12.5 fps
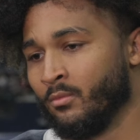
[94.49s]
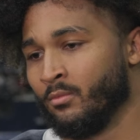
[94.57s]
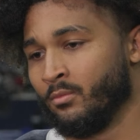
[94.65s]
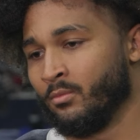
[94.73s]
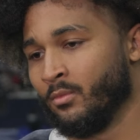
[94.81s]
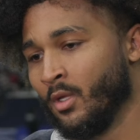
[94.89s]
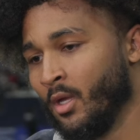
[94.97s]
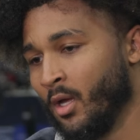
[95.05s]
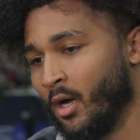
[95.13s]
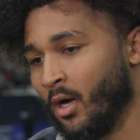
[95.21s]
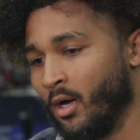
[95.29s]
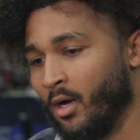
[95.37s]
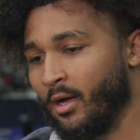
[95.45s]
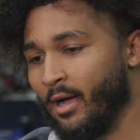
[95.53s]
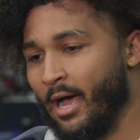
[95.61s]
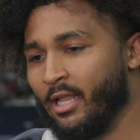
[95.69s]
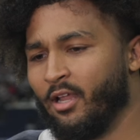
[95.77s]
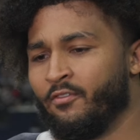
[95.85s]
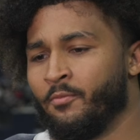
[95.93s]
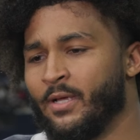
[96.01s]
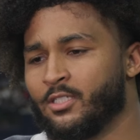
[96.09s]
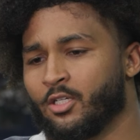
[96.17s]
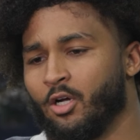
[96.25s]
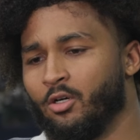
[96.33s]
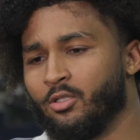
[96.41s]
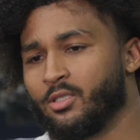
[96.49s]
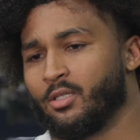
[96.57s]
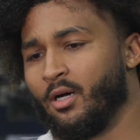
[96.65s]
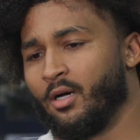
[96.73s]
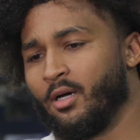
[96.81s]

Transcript: Mm-hmm. I love him as a coach.